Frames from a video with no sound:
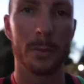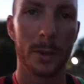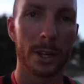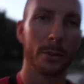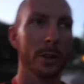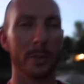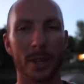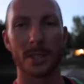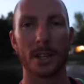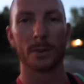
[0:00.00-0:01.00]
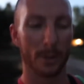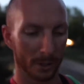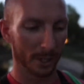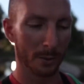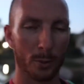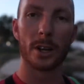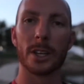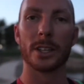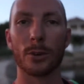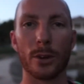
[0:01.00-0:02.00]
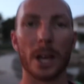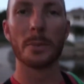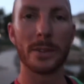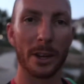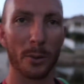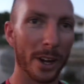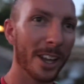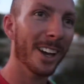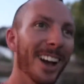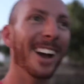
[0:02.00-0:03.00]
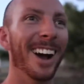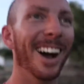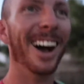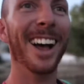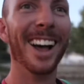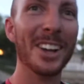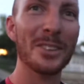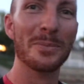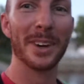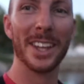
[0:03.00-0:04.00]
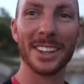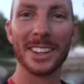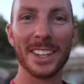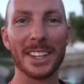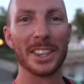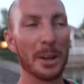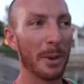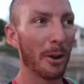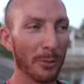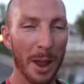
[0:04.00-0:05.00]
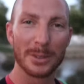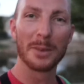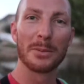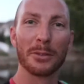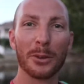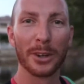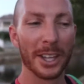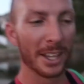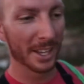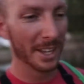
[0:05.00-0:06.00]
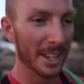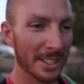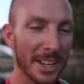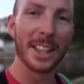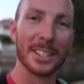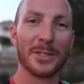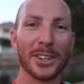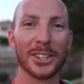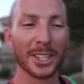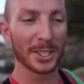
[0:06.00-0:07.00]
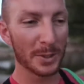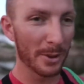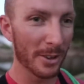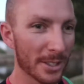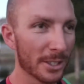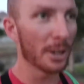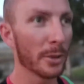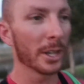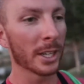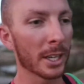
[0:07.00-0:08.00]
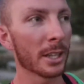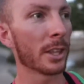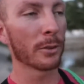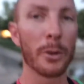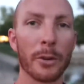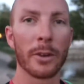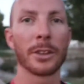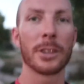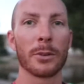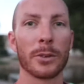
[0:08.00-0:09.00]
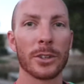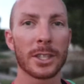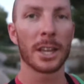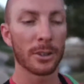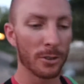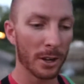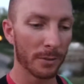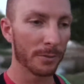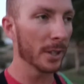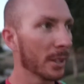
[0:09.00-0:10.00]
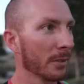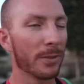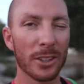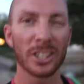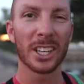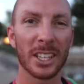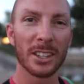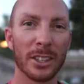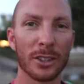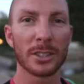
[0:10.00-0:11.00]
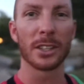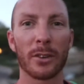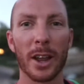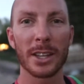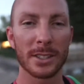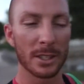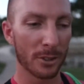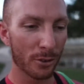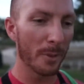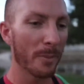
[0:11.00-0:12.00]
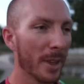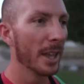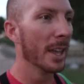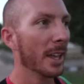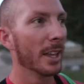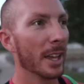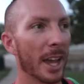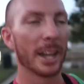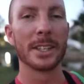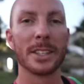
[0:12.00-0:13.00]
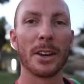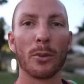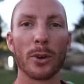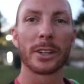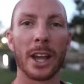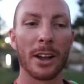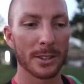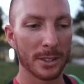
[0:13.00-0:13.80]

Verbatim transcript: My GorillaPod's not working anymore. I need to order the updated one. but that about wraps up the Florida Dallas fishing experience, y'all. We didn't get anything while we were out there. We are just kind of trying to fit the fishing into the nooks and crannies of the trip, and it didn't work out.